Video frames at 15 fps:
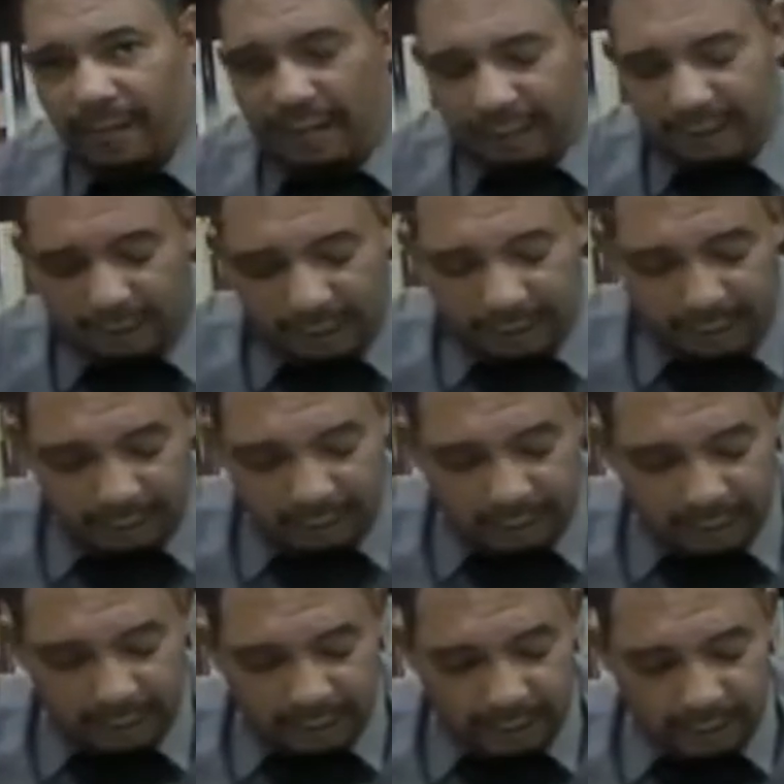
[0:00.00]
This is
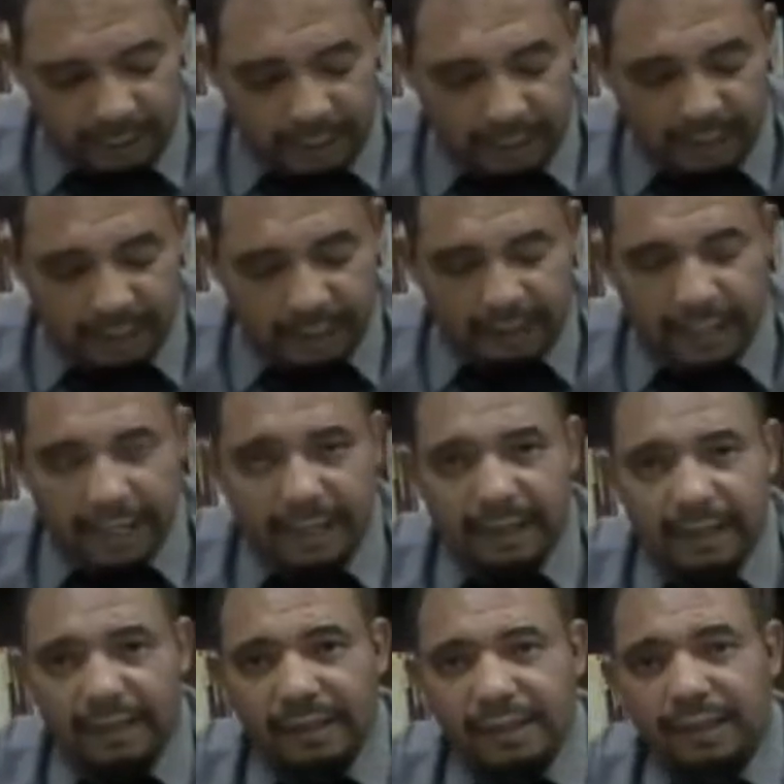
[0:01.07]

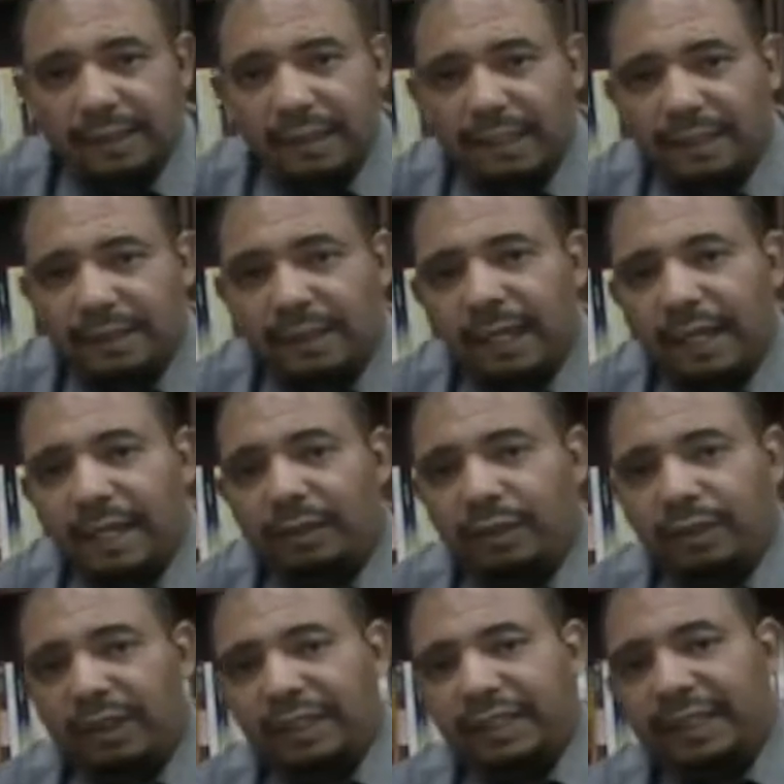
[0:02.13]
again, this is the style or
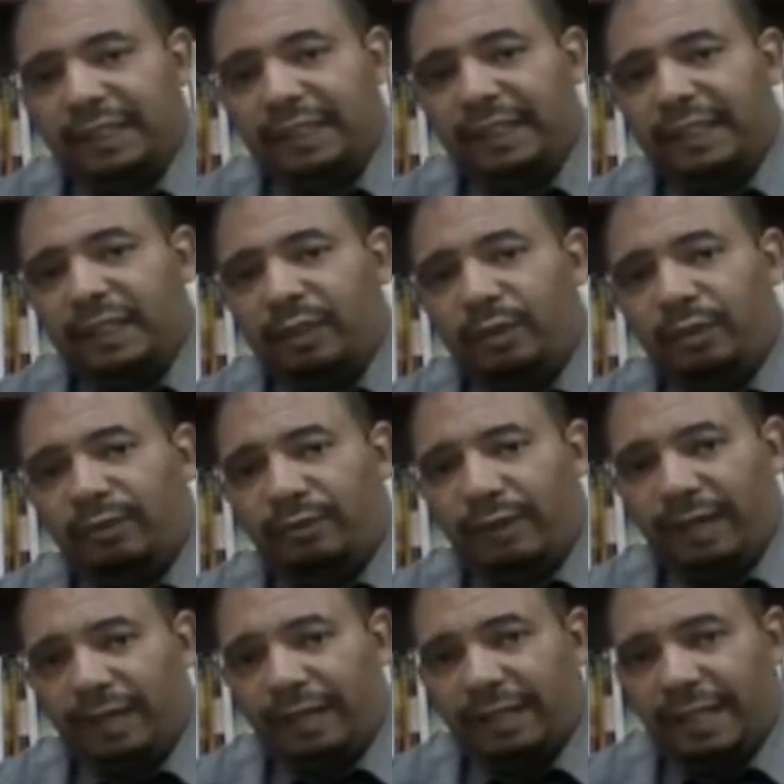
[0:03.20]
the technique of
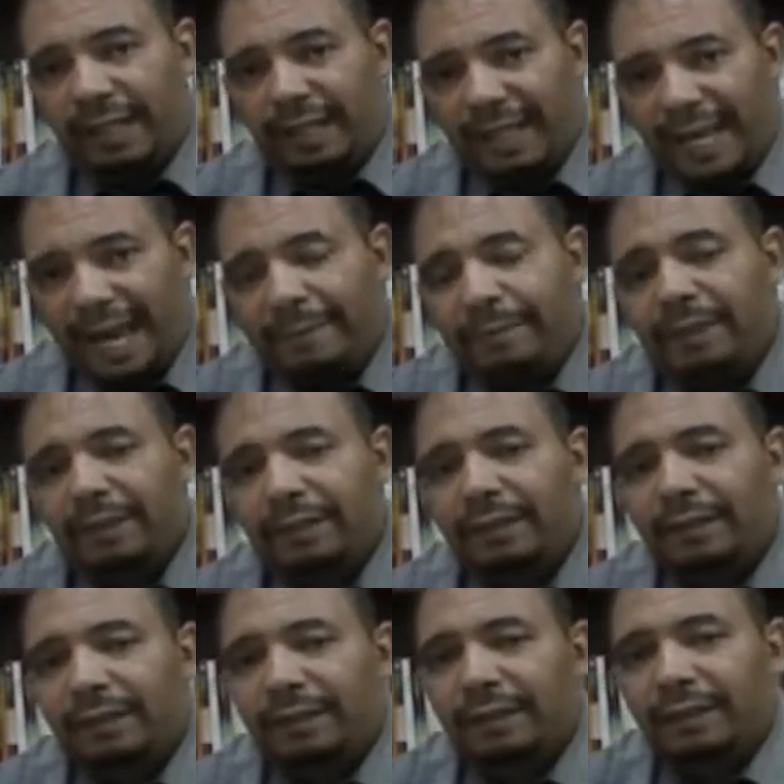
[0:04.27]
the camera,
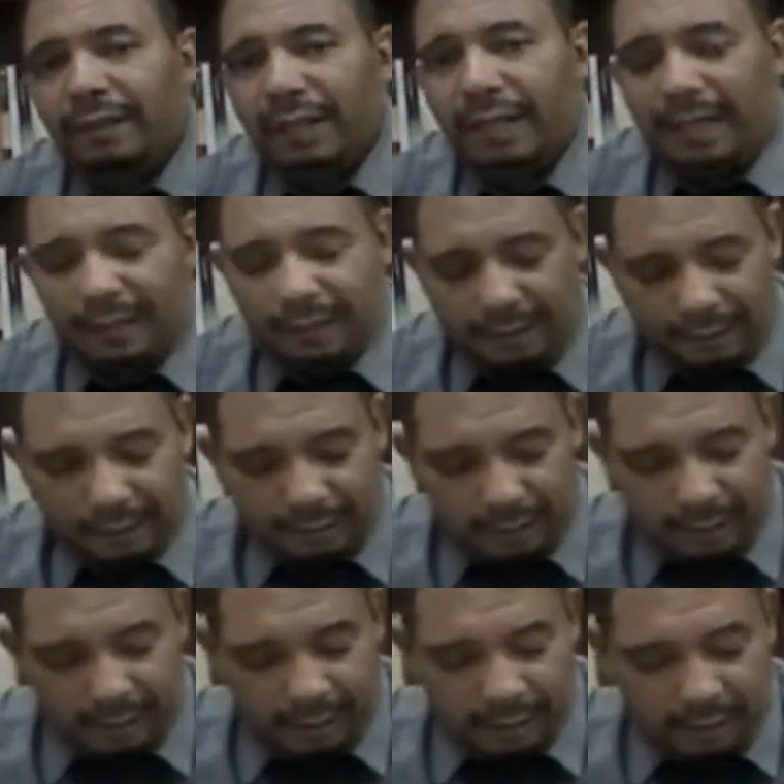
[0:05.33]
and
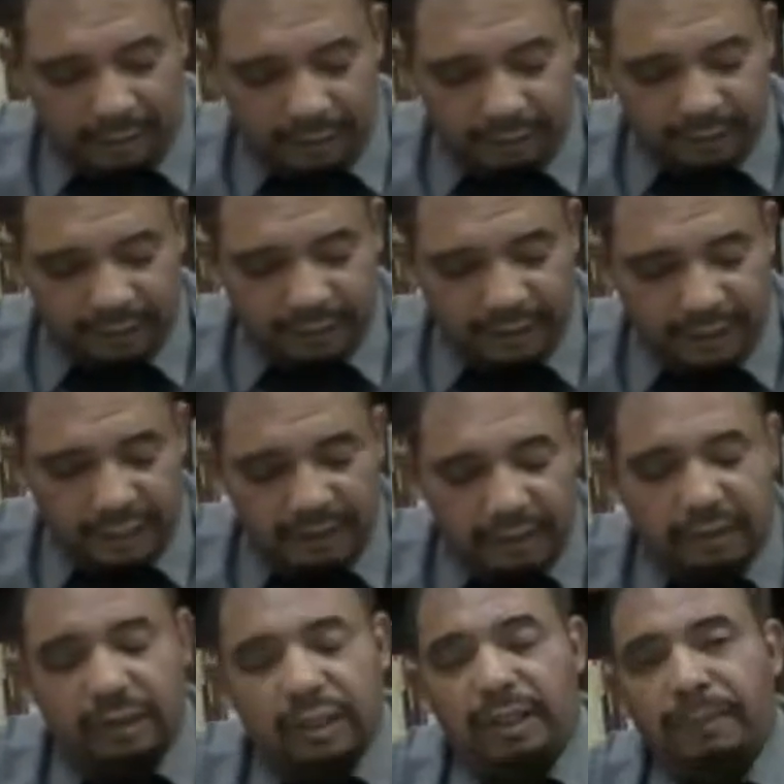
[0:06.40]
obviously
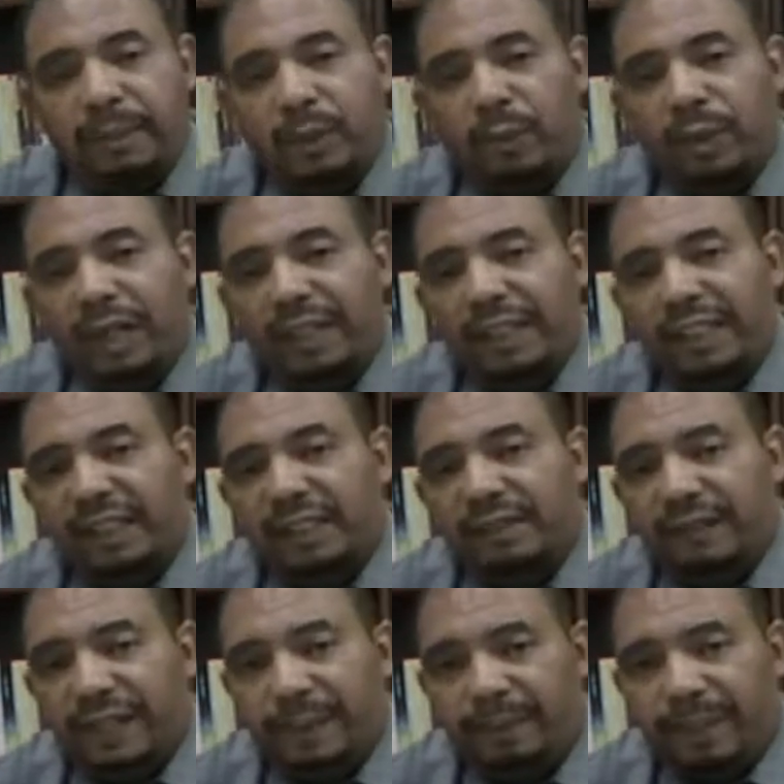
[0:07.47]
Ernest Hemingway is
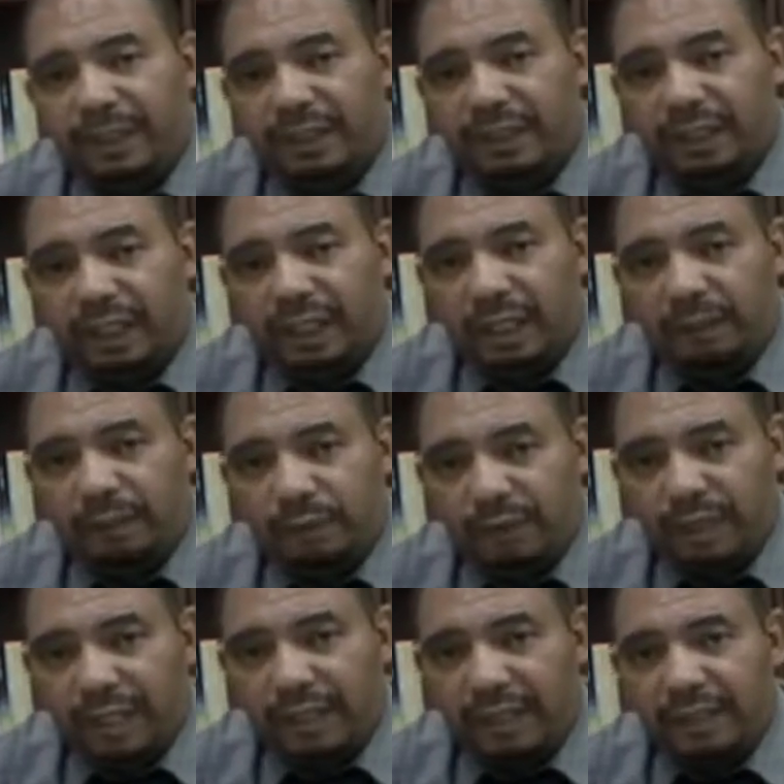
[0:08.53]
famous for that.